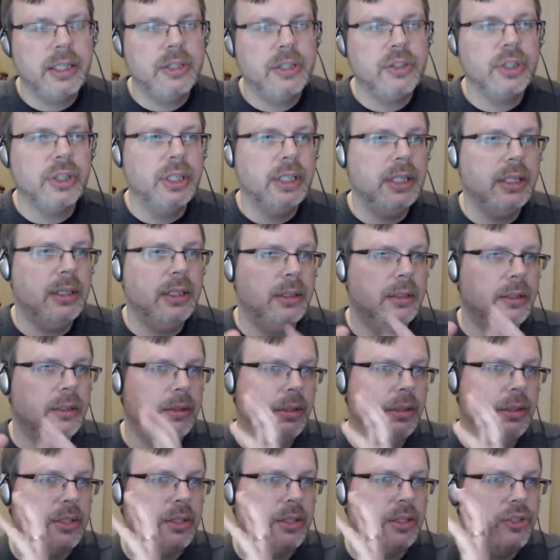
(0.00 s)
Essentially,
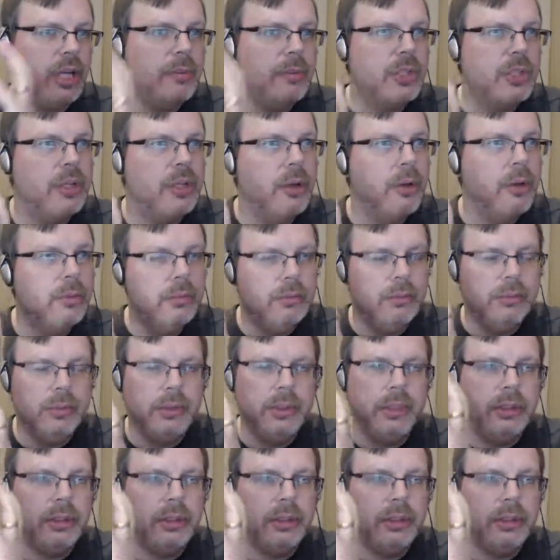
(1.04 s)
there's a gemstone.